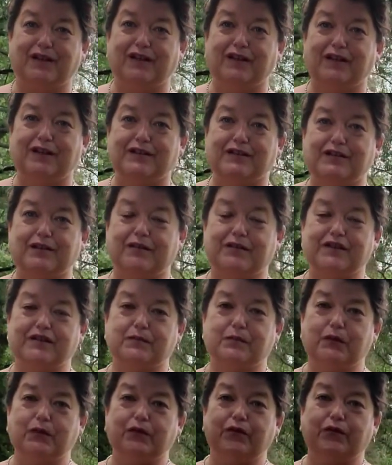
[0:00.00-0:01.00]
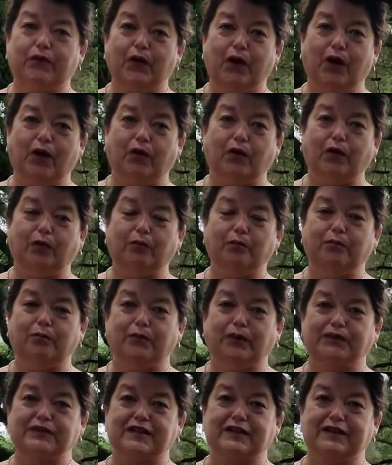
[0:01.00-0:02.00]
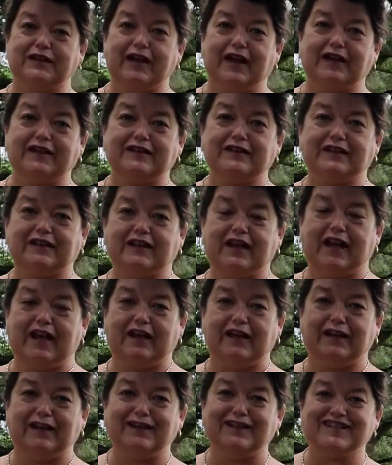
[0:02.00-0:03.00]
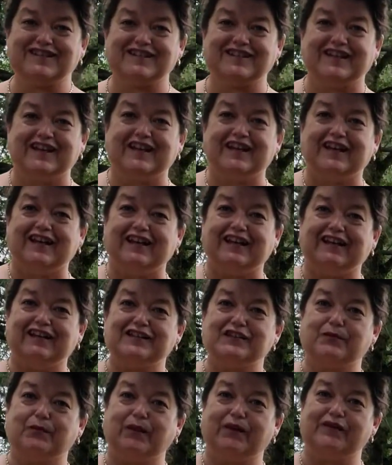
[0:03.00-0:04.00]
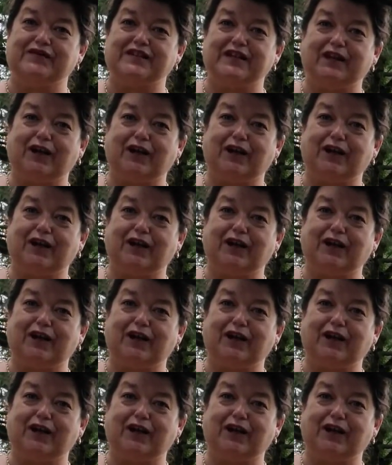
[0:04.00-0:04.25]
So this beautiful home, built in the 1880s, is one of St.